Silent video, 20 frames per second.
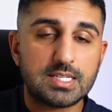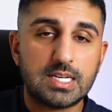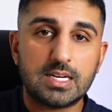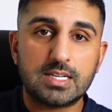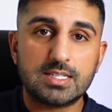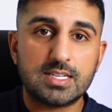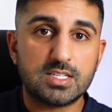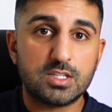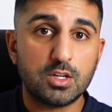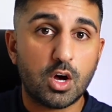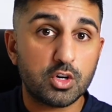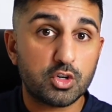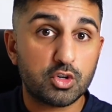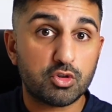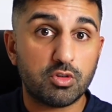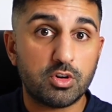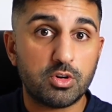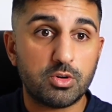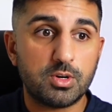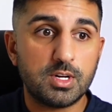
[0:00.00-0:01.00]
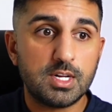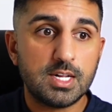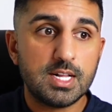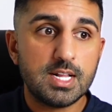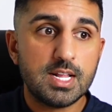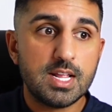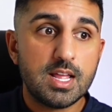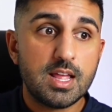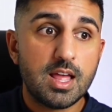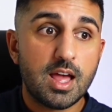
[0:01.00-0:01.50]
it because it's not true
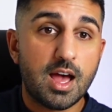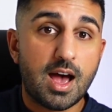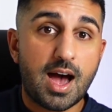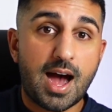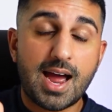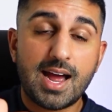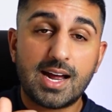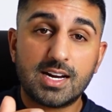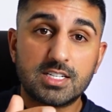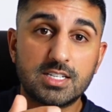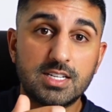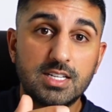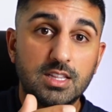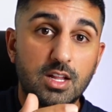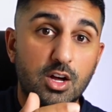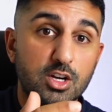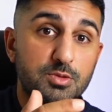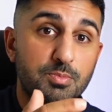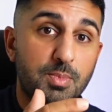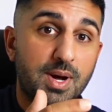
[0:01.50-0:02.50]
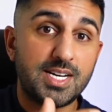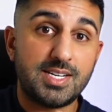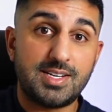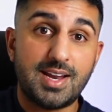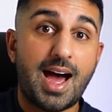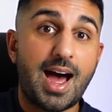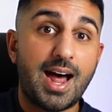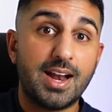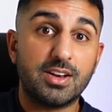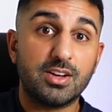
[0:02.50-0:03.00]
uh, i actually lost my
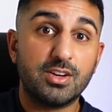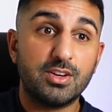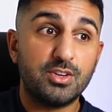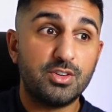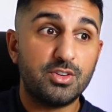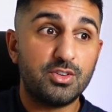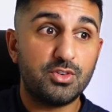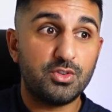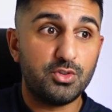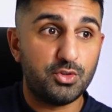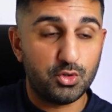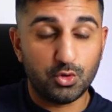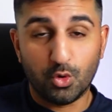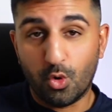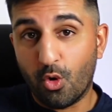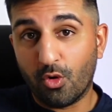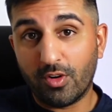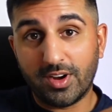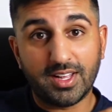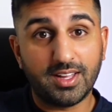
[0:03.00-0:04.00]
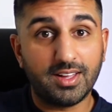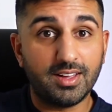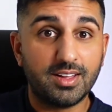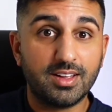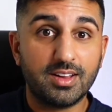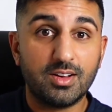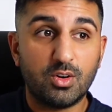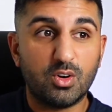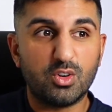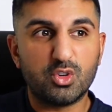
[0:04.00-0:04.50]
dad during
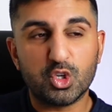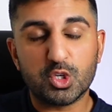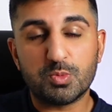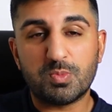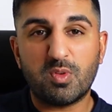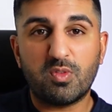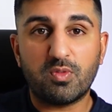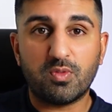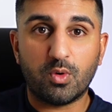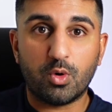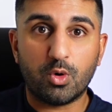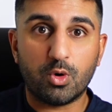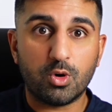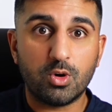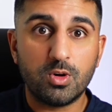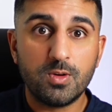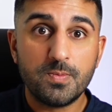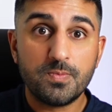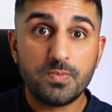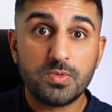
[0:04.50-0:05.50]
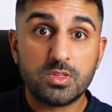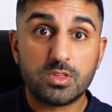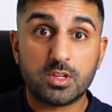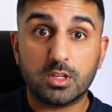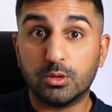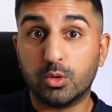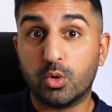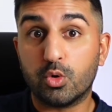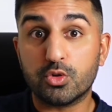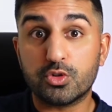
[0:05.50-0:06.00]
or just before the
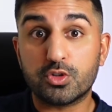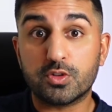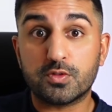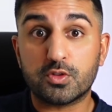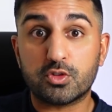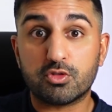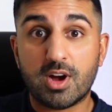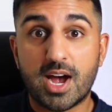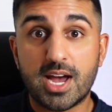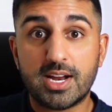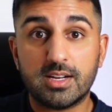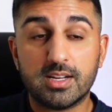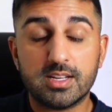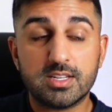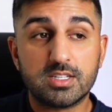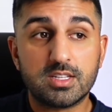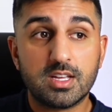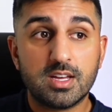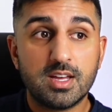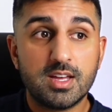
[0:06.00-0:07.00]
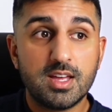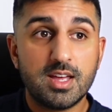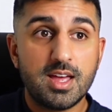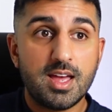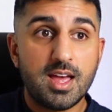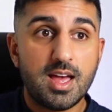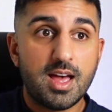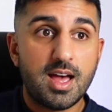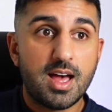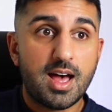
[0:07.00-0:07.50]
launch of stridist
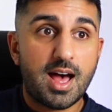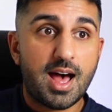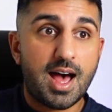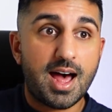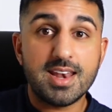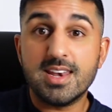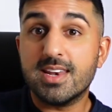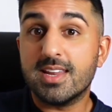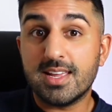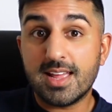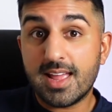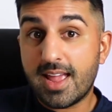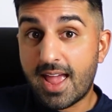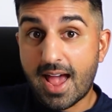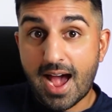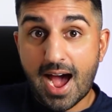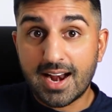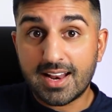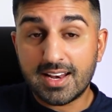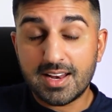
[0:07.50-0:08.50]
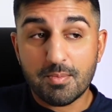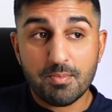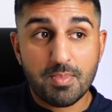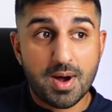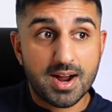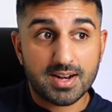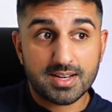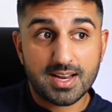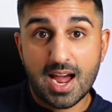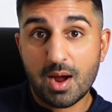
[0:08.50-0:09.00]
and it, it had an
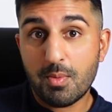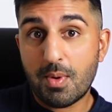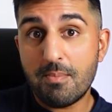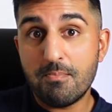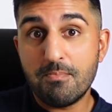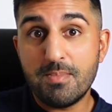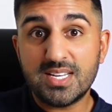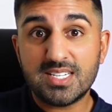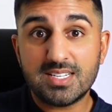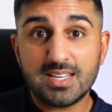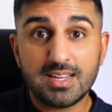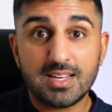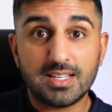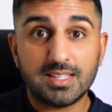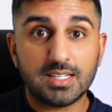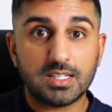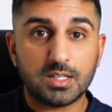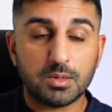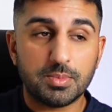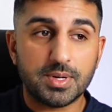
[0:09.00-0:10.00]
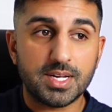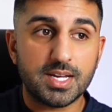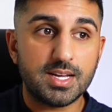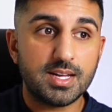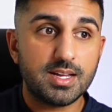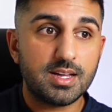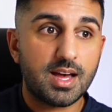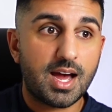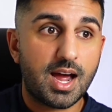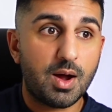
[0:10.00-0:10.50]
impact i went missing a little bit
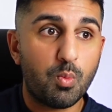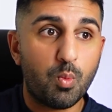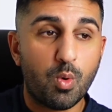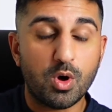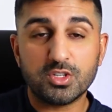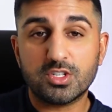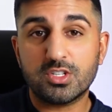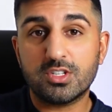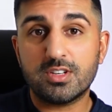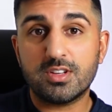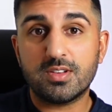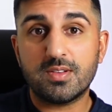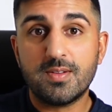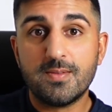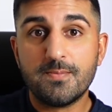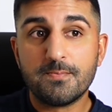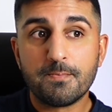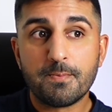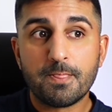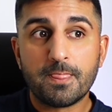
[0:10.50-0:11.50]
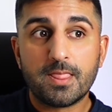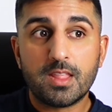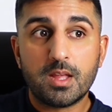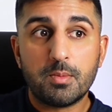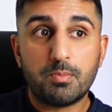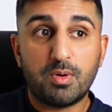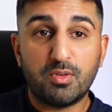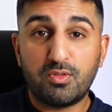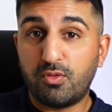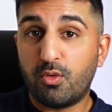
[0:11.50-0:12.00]
i wasn't
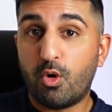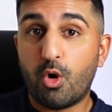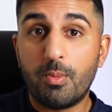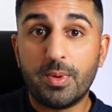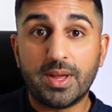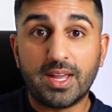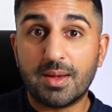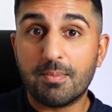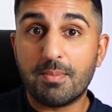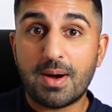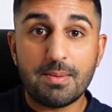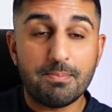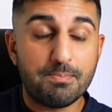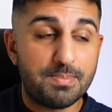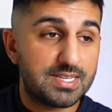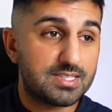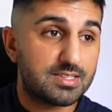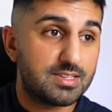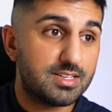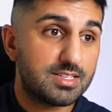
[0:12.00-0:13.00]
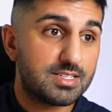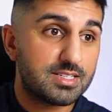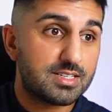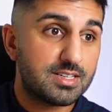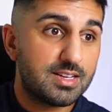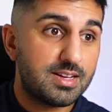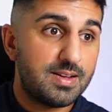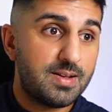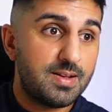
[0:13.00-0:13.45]
performing in my business